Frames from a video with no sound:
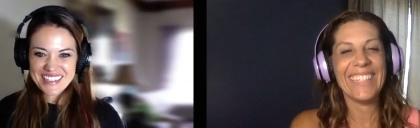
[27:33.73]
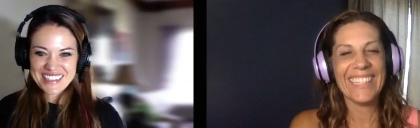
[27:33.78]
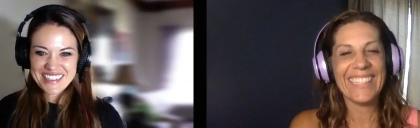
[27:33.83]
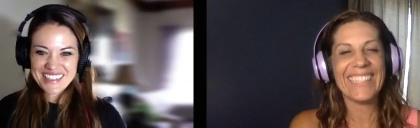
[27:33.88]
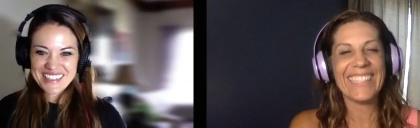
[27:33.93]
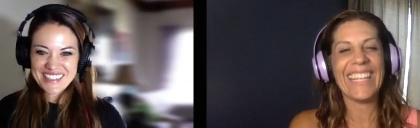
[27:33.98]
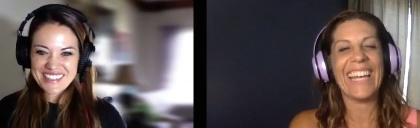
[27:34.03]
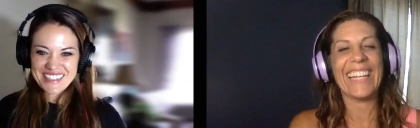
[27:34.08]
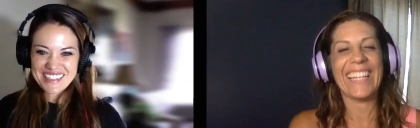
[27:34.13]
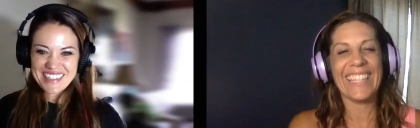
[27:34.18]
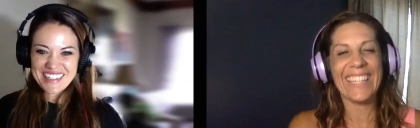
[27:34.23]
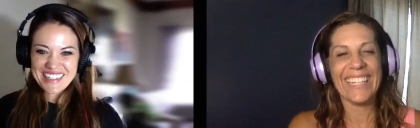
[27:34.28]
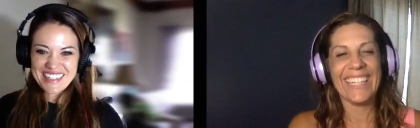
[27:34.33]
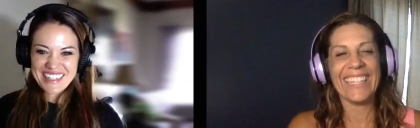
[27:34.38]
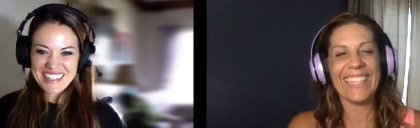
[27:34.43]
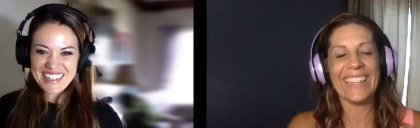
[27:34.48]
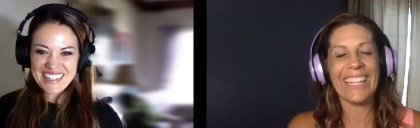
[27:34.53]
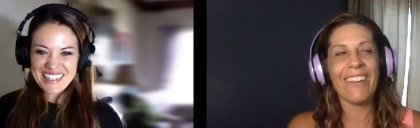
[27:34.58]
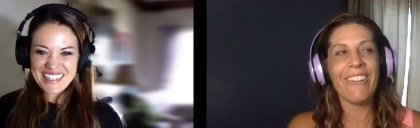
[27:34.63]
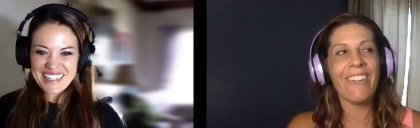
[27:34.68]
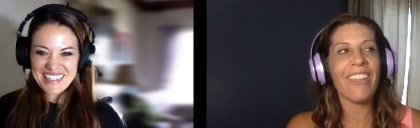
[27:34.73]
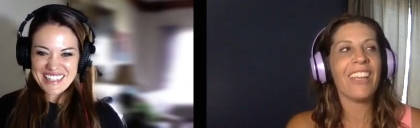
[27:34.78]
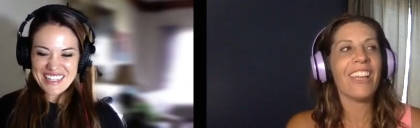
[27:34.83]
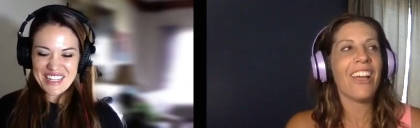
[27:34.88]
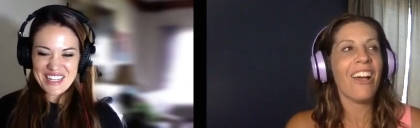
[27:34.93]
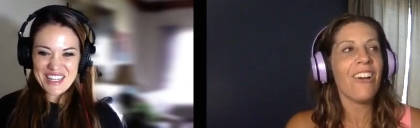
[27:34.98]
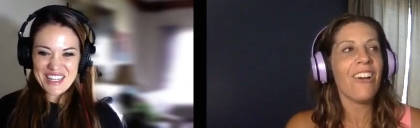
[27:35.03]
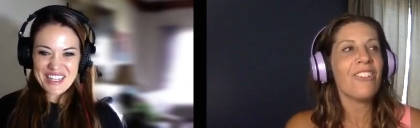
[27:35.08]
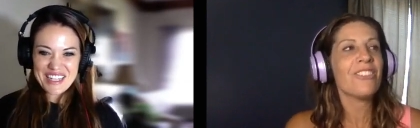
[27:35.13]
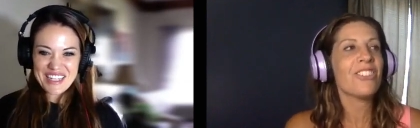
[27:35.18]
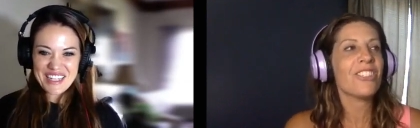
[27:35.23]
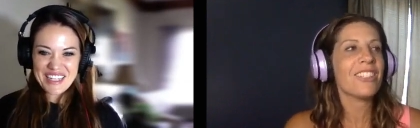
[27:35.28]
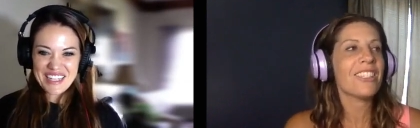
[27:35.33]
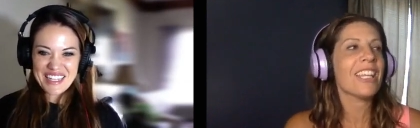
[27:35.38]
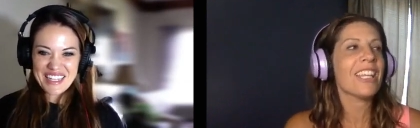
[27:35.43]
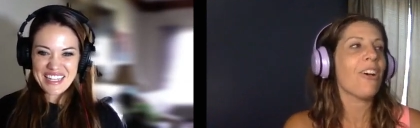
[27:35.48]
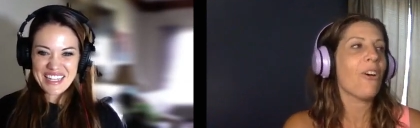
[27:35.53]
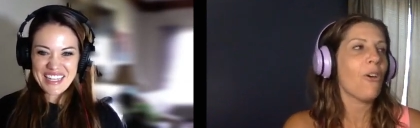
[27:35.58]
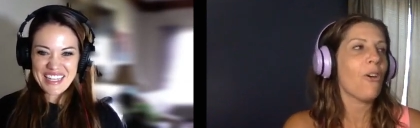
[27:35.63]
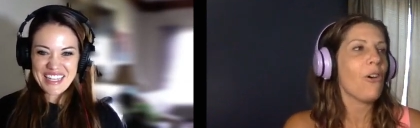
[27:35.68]
Speaker 1: Exactly. They were like, oh, it's just like
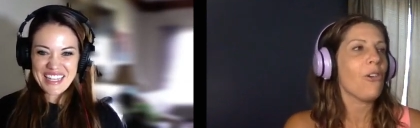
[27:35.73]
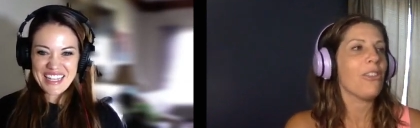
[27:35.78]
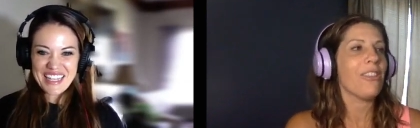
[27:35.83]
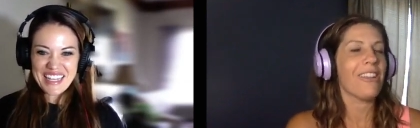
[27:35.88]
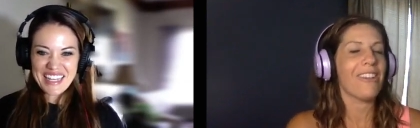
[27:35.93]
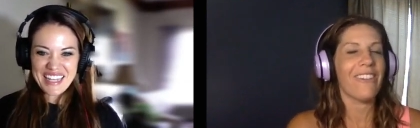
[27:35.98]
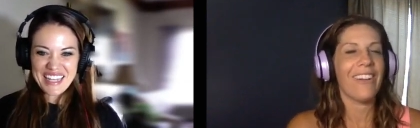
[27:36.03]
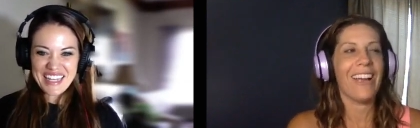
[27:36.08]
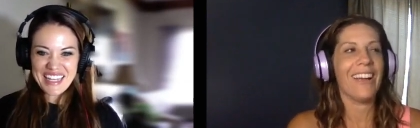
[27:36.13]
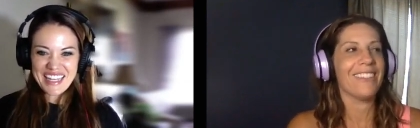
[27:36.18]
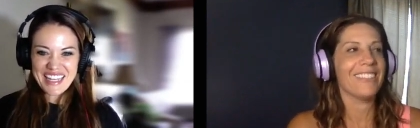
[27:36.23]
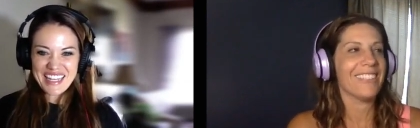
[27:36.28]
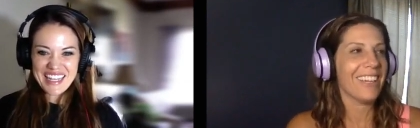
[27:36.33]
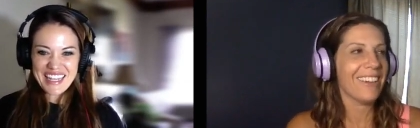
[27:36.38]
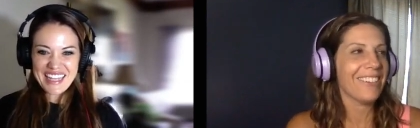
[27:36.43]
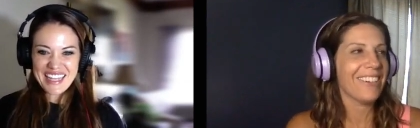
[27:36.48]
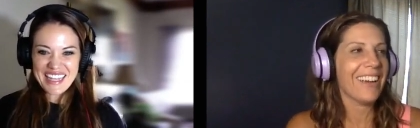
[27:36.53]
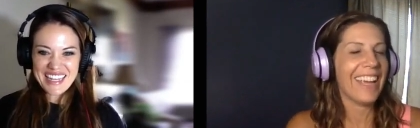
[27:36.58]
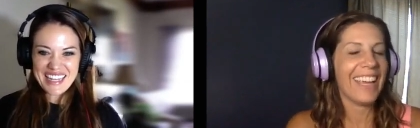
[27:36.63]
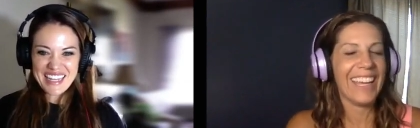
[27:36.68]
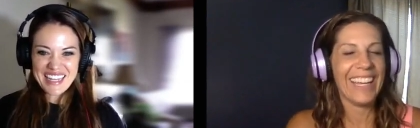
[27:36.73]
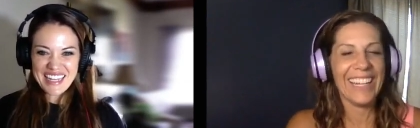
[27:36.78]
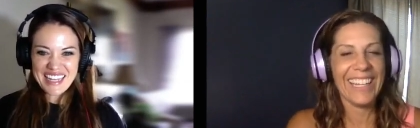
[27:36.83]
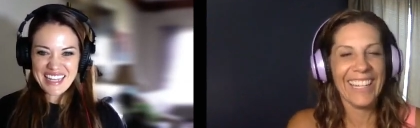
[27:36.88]
a hole in the ground. All right.